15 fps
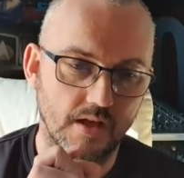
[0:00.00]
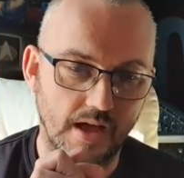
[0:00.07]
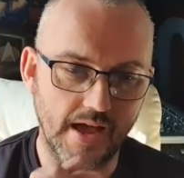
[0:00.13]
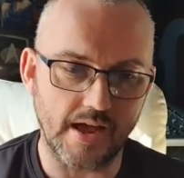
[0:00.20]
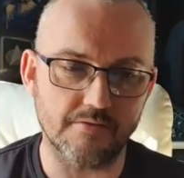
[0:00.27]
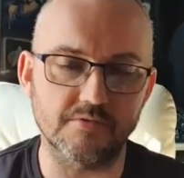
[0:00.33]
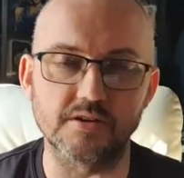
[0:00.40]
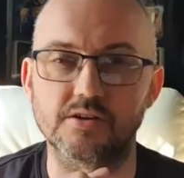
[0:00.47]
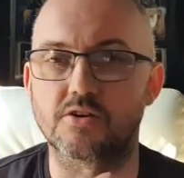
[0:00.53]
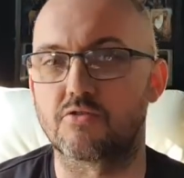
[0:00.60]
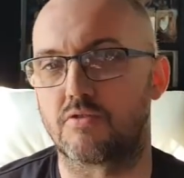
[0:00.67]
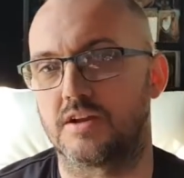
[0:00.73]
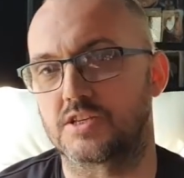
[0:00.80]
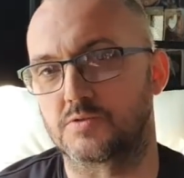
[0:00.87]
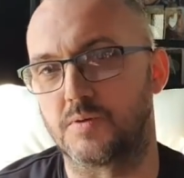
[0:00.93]
Aaron
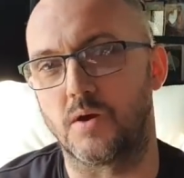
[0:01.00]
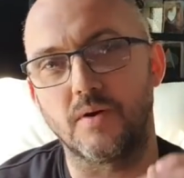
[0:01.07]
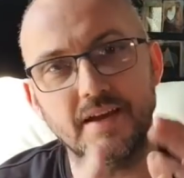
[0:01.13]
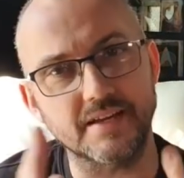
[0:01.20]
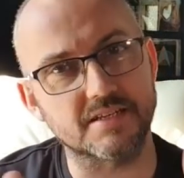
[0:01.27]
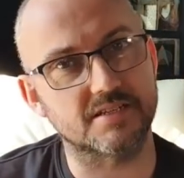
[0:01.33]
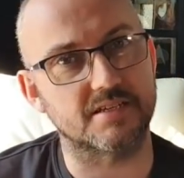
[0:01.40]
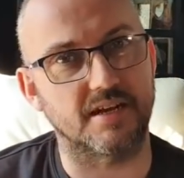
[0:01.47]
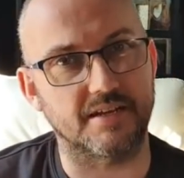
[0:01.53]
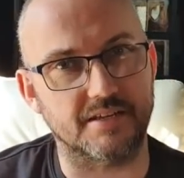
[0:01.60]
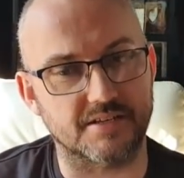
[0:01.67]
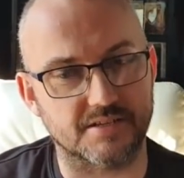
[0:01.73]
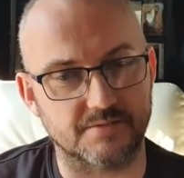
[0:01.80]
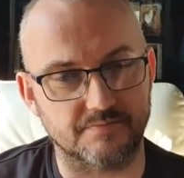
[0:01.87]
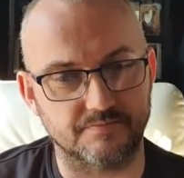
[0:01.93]
Cresswell, he
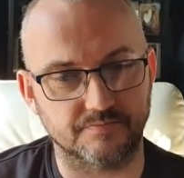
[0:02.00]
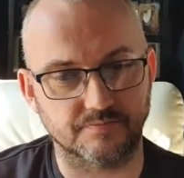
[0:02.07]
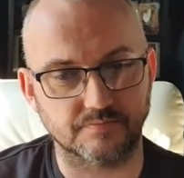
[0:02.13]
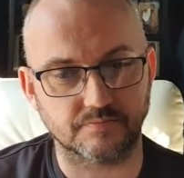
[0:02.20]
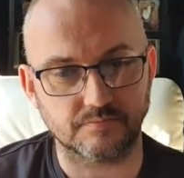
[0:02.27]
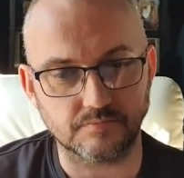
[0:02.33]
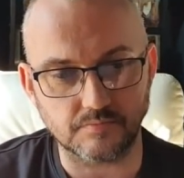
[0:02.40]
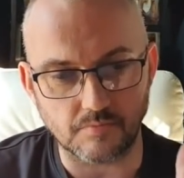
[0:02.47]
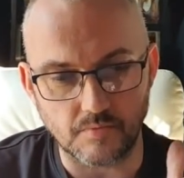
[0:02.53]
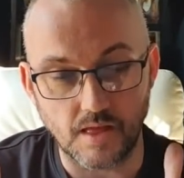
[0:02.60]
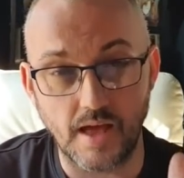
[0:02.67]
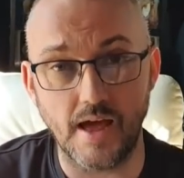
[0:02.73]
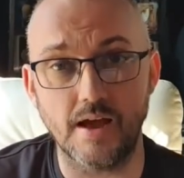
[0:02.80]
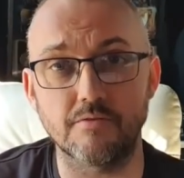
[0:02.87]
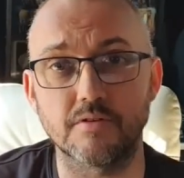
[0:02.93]
stays.
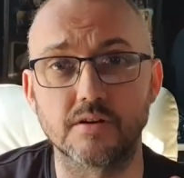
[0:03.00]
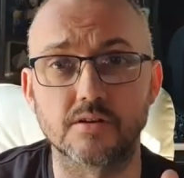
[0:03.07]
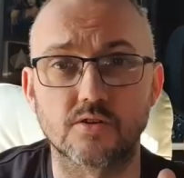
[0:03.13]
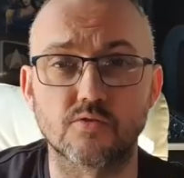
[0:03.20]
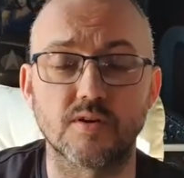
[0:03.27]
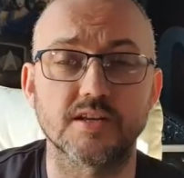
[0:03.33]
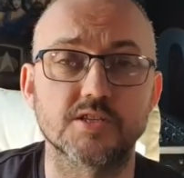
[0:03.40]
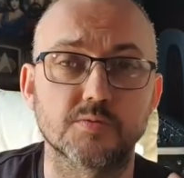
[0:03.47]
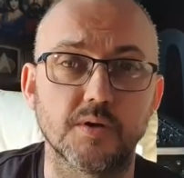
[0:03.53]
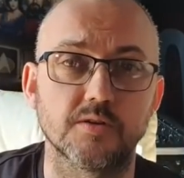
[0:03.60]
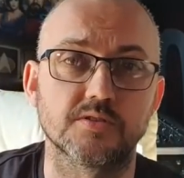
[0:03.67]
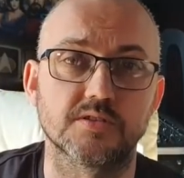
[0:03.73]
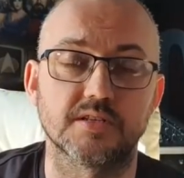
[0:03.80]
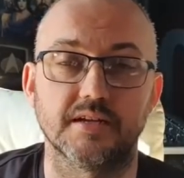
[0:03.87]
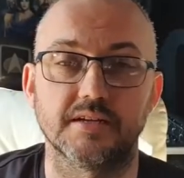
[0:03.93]
Aaron Cresswell
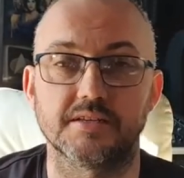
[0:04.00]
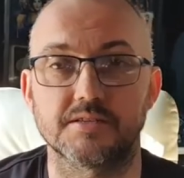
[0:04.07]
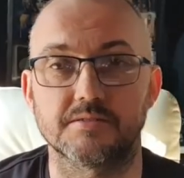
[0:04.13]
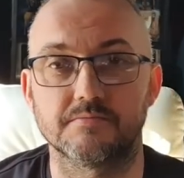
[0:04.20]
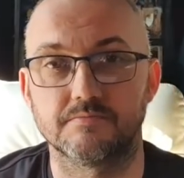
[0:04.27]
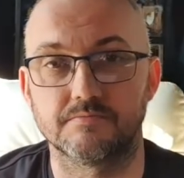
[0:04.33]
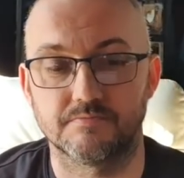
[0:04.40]
stays.